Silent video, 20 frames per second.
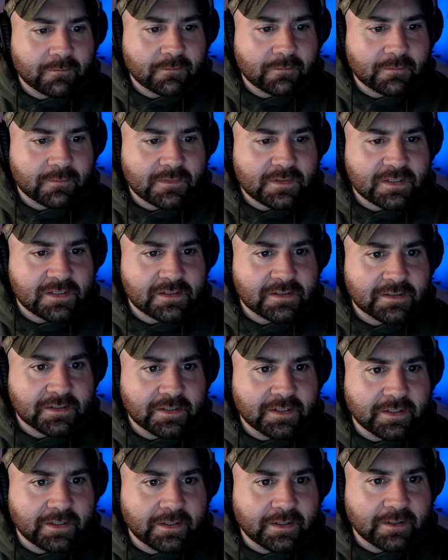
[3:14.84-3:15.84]
Let's
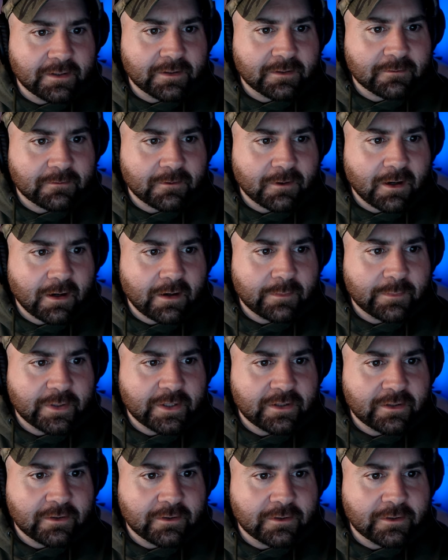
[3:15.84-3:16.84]
see. Robin
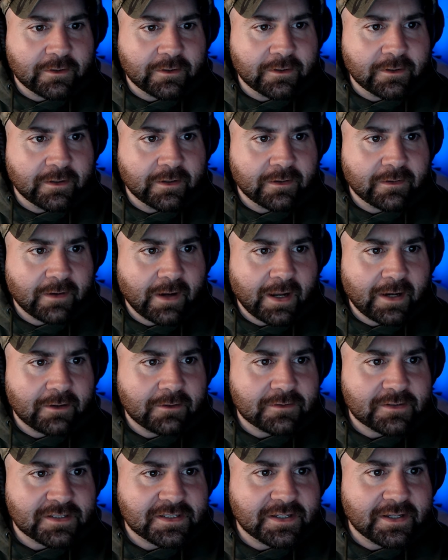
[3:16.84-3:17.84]
Hood. I don't
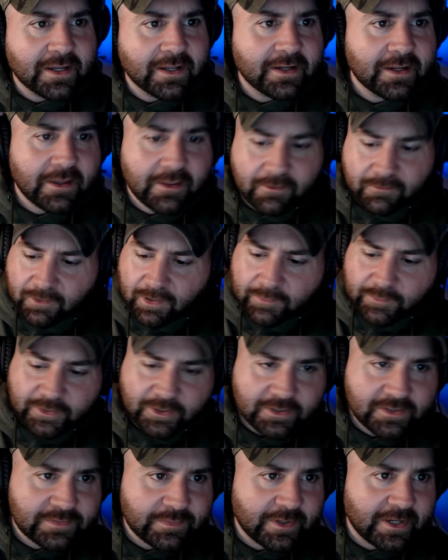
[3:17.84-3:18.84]
see any other Robin
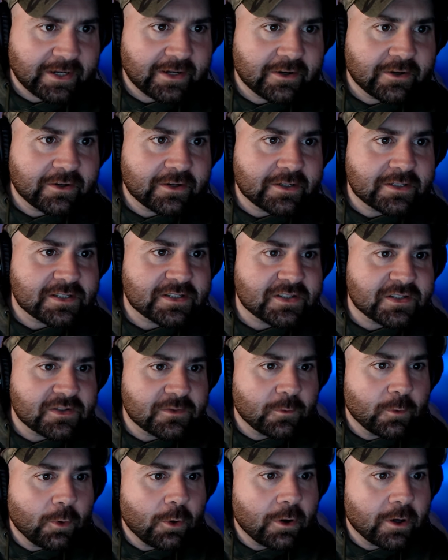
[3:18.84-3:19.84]
Hoods, but I could have
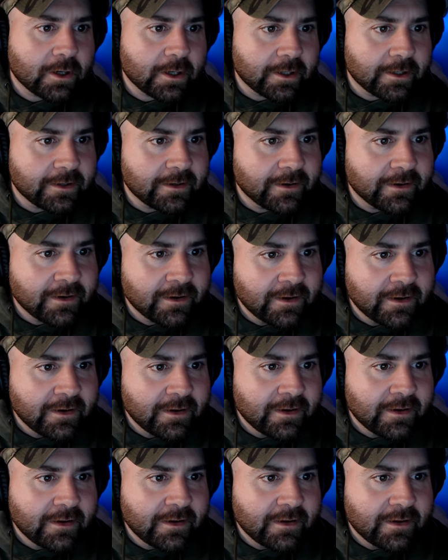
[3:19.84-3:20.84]
sworn
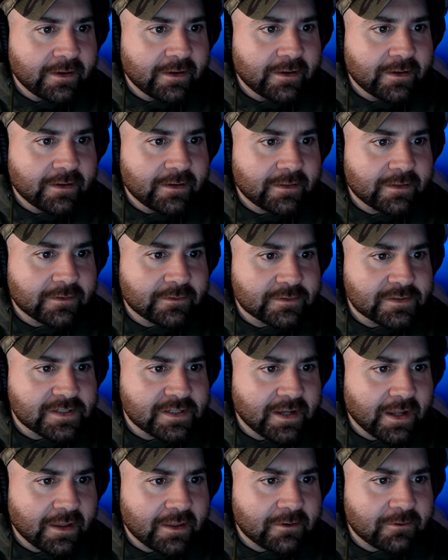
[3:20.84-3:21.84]
there's
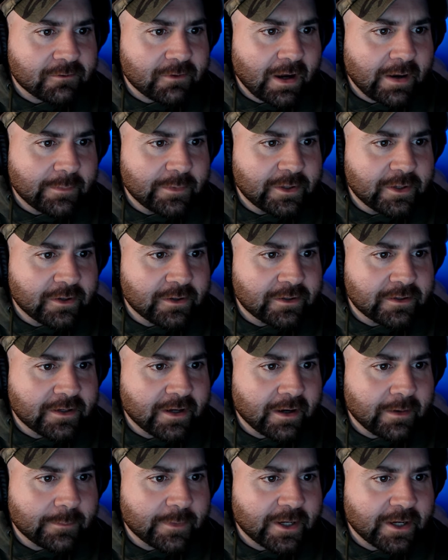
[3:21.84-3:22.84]
another Robin Hood
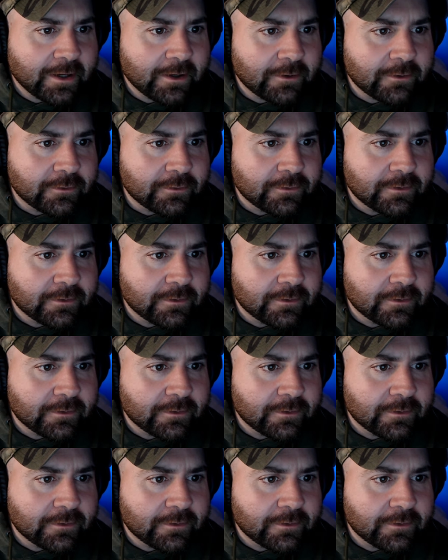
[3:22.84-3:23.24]
coming out.